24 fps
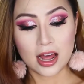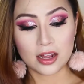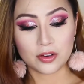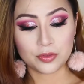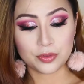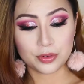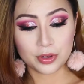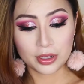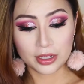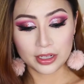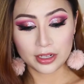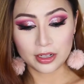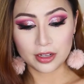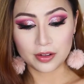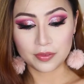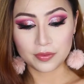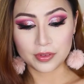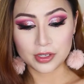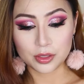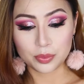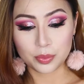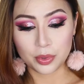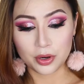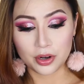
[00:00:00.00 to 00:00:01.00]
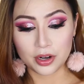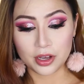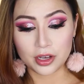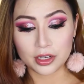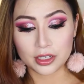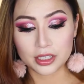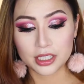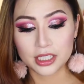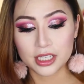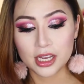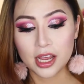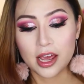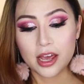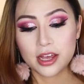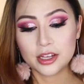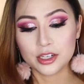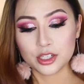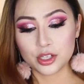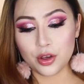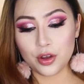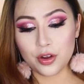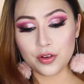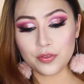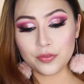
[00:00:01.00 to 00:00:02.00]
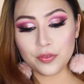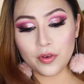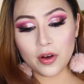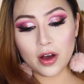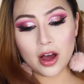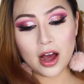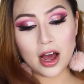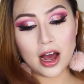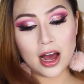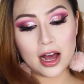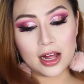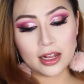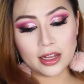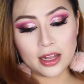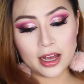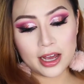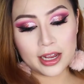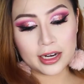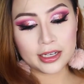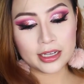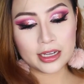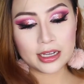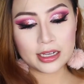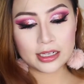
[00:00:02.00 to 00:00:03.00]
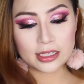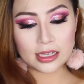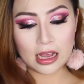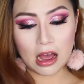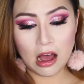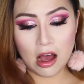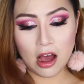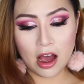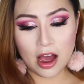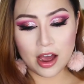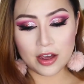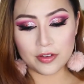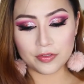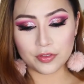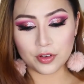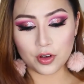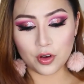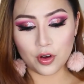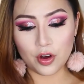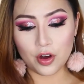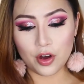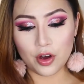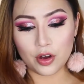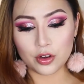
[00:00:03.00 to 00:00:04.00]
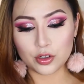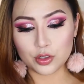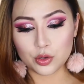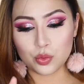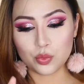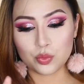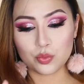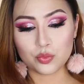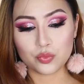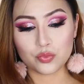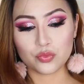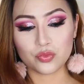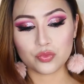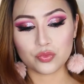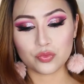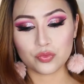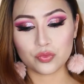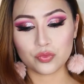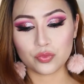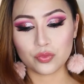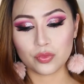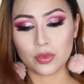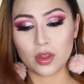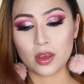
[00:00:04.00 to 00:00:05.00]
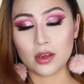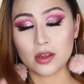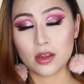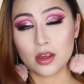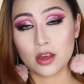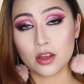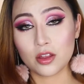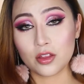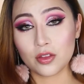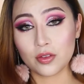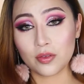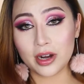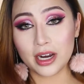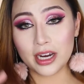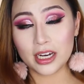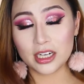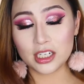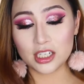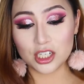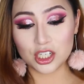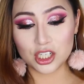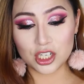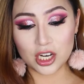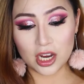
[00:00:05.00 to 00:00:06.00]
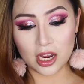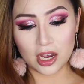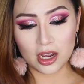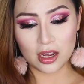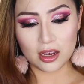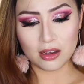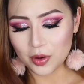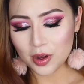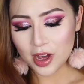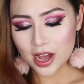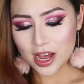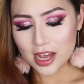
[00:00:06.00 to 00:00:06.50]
Really love this product. So for highlighters, I've got 3 to share.